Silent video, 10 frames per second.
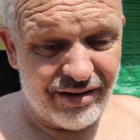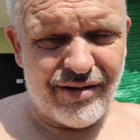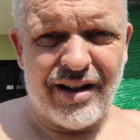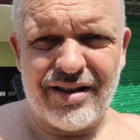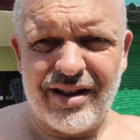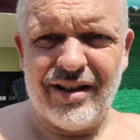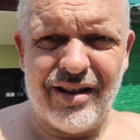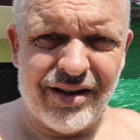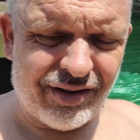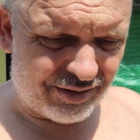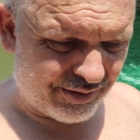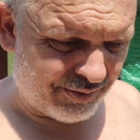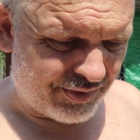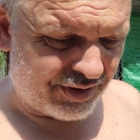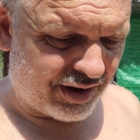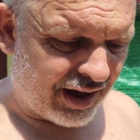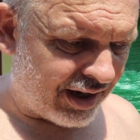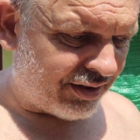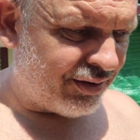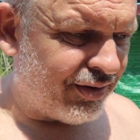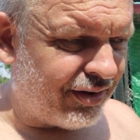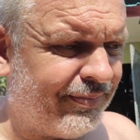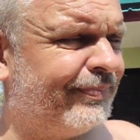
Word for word: resting and not doing much at all.